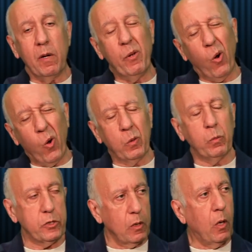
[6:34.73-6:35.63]
maybe
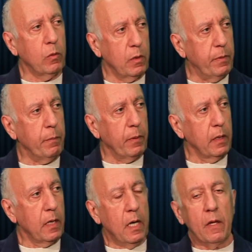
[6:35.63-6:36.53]
almost only
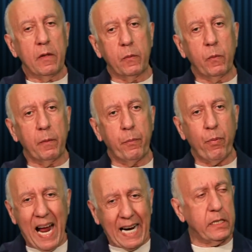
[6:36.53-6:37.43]
people, that were
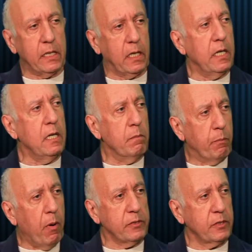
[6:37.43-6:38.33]
practically
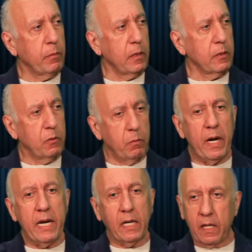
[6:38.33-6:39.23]
impossible to
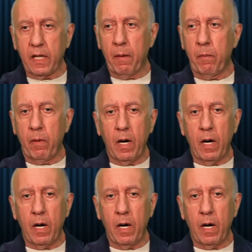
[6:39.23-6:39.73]
make them,